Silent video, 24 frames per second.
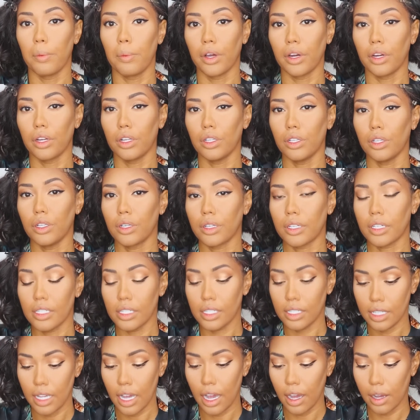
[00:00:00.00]
we're gonna look
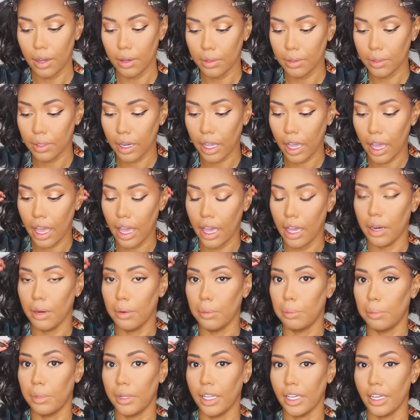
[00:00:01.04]
down
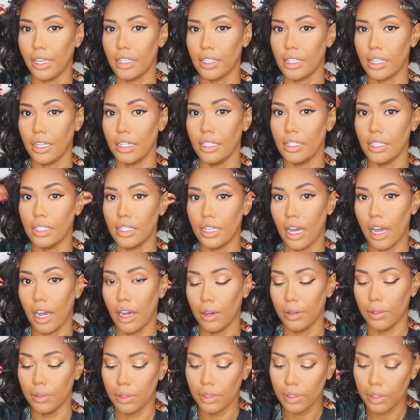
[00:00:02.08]
and place it
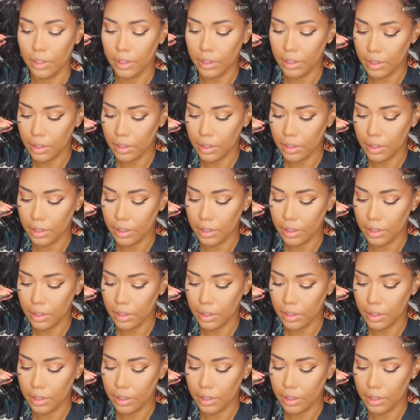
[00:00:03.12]
down.